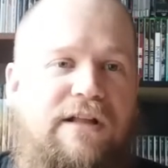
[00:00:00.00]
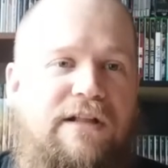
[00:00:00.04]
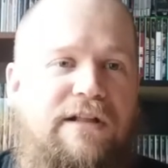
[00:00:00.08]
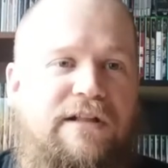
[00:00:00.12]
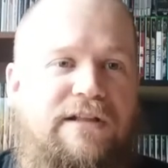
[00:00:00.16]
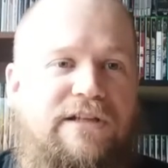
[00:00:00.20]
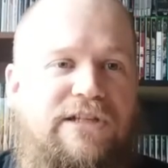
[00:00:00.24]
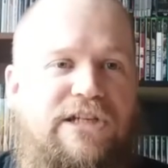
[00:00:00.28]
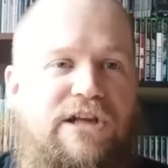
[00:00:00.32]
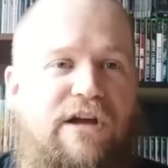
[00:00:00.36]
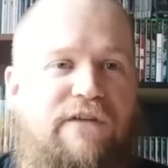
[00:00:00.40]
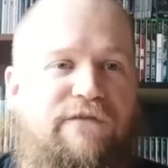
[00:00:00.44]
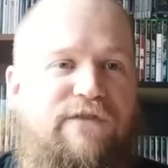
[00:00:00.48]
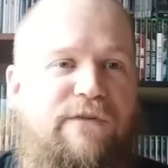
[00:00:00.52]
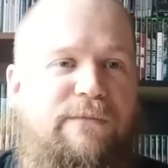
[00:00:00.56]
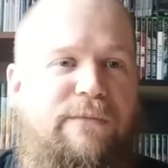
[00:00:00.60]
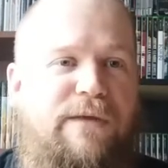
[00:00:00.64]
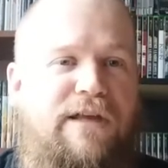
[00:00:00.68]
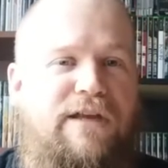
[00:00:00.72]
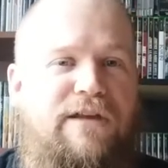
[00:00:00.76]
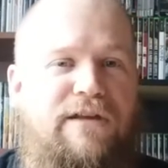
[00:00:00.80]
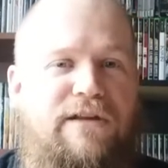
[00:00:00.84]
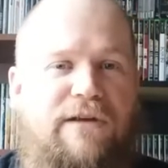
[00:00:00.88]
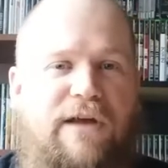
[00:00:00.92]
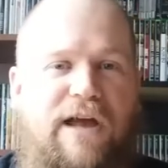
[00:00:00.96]
So for
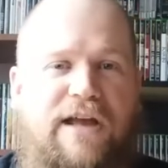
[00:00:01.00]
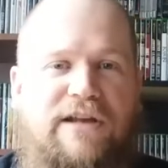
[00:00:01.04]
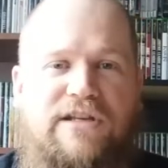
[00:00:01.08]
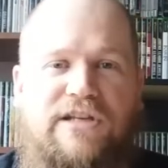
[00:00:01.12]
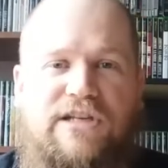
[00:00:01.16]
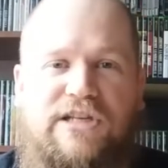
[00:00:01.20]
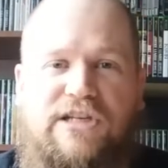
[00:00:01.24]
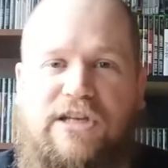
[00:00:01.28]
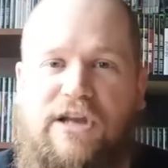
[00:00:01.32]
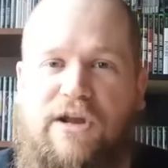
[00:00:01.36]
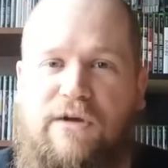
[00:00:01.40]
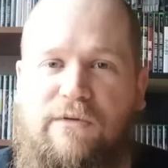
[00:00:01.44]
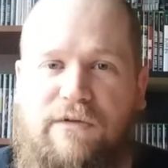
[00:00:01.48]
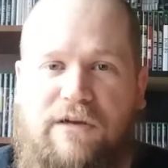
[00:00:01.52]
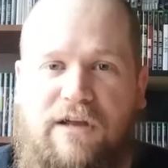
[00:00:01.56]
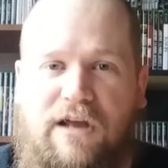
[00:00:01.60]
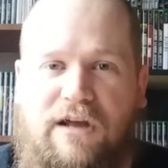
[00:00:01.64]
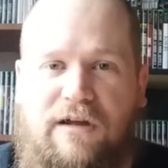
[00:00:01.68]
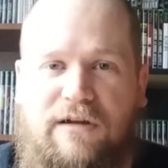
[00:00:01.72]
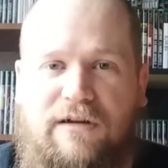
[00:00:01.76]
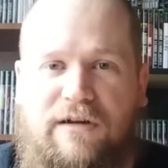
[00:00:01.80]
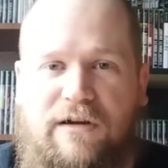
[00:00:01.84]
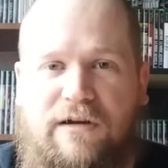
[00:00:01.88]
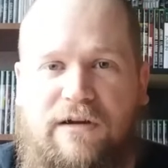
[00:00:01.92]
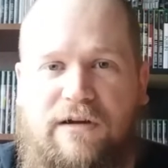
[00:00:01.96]
me, you know, I just no
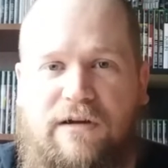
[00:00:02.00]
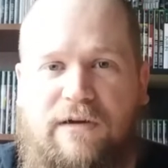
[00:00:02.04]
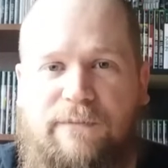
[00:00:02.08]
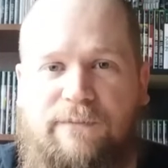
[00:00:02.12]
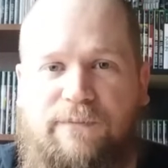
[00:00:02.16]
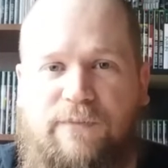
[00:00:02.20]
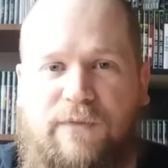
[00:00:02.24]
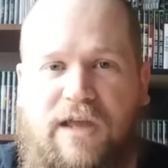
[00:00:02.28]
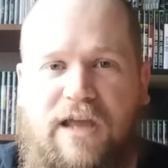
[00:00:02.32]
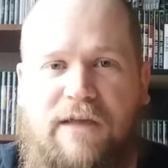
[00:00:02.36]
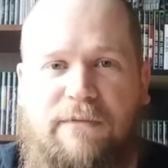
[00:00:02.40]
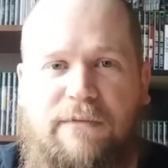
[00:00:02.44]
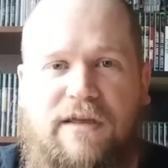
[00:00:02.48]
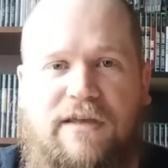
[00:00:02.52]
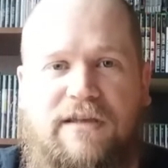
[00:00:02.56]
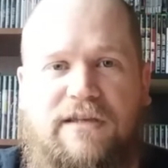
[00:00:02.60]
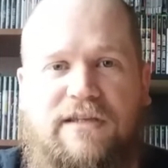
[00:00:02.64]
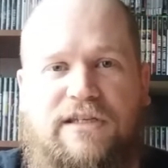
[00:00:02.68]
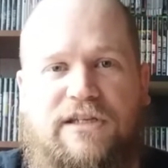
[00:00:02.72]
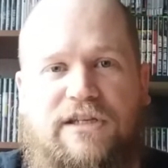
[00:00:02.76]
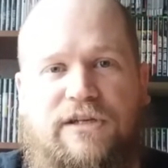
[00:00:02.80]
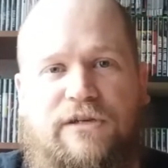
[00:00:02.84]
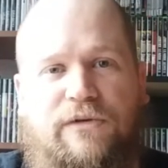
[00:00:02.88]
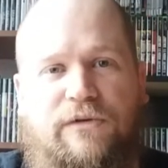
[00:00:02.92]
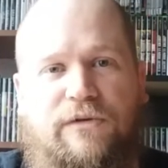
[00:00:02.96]
longer am
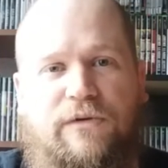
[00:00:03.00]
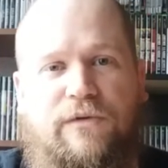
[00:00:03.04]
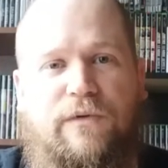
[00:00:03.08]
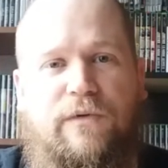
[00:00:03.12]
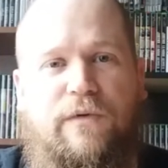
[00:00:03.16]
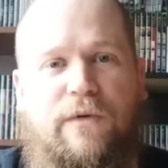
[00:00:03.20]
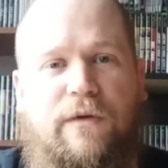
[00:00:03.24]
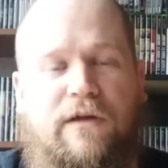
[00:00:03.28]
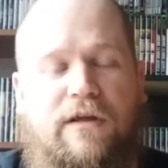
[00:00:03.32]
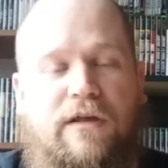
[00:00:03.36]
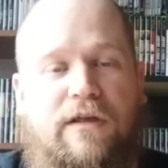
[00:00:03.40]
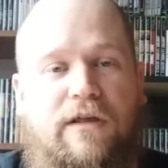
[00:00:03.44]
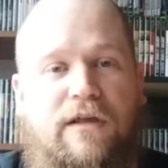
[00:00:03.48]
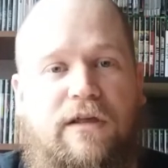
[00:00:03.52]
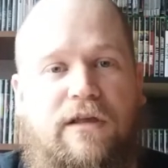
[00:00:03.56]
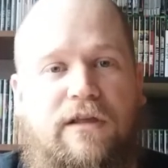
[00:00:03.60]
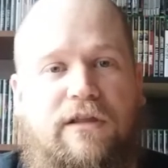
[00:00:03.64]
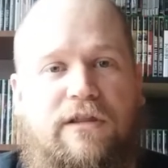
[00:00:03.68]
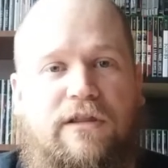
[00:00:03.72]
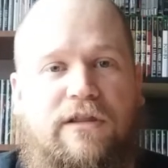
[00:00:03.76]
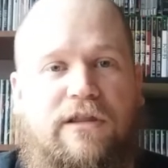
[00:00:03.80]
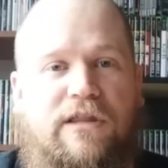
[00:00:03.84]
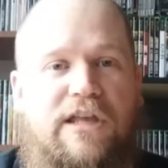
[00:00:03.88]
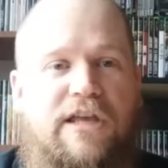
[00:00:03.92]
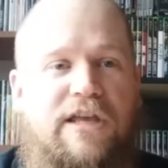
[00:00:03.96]
into
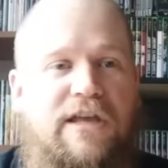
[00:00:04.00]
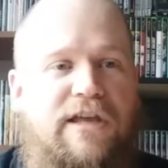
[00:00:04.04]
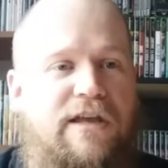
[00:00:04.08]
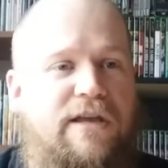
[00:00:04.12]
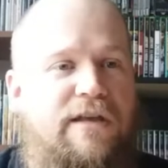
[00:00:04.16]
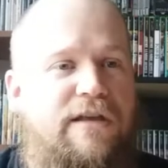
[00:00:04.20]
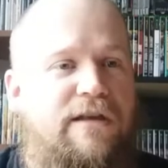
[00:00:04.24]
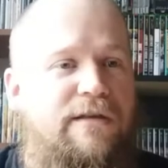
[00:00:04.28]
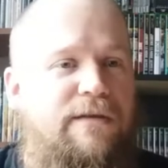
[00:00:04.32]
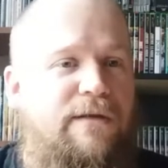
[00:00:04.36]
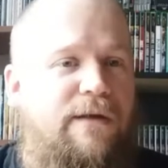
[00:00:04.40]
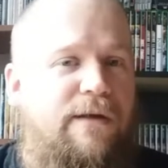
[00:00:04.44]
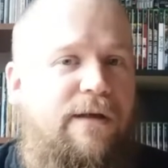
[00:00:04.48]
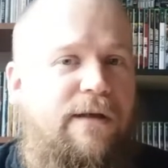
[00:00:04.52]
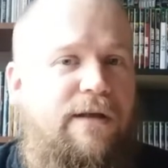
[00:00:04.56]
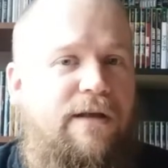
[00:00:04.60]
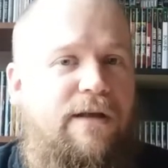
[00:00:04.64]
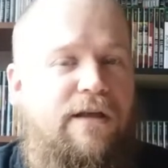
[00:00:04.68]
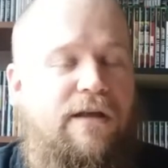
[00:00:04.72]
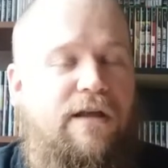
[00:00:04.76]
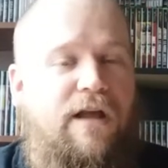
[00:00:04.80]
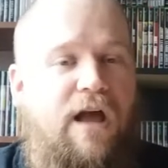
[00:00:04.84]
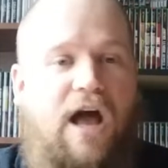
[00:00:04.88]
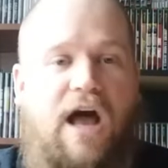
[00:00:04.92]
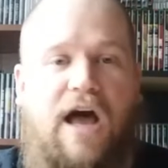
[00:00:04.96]
the
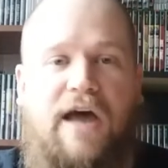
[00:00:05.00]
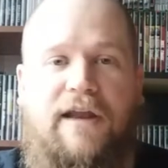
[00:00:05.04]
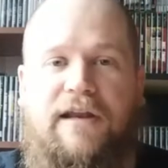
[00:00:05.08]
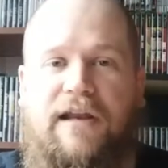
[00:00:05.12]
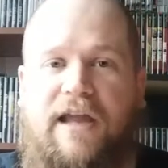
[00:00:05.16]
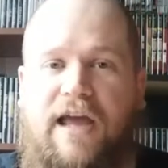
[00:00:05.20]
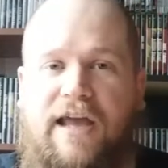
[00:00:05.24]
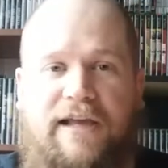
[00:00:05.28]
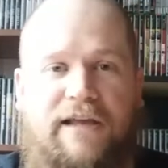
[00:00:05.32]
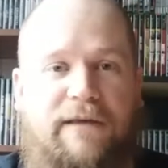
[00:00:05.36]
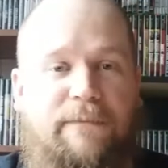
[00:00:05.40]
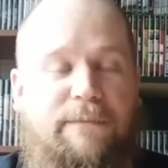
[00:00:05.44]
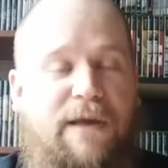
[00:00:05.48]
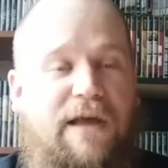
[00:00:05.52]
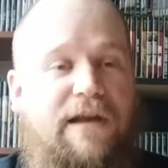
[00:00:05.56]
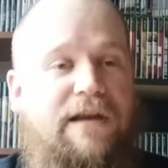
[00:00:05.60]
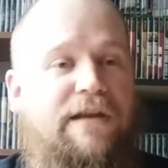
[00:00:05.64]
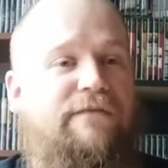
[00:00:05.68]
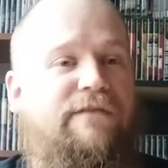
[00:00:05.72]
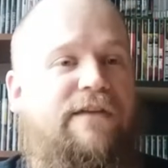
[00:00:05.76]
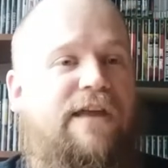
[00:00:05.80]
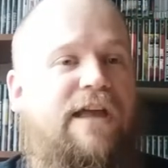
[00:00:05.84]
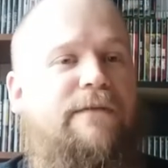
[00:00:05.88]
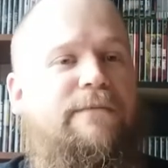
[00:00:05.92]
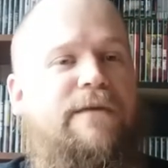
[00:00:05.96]
online
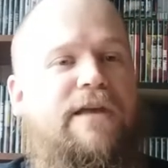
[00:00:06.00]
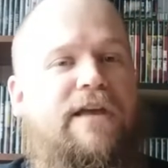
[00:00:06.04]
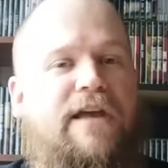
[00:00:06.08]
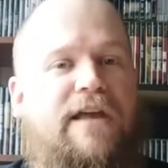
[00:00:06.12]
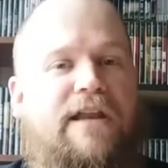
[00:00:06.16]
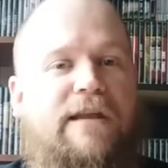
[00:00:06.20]
competitive gaming.